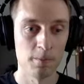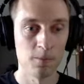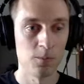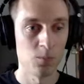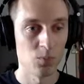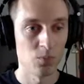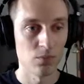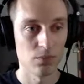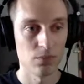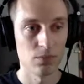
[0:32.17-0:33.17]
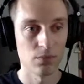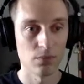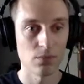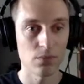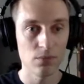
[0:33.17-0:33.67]

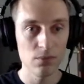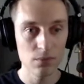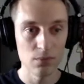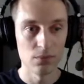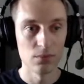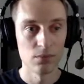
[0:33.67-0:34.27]
Nobody speaks.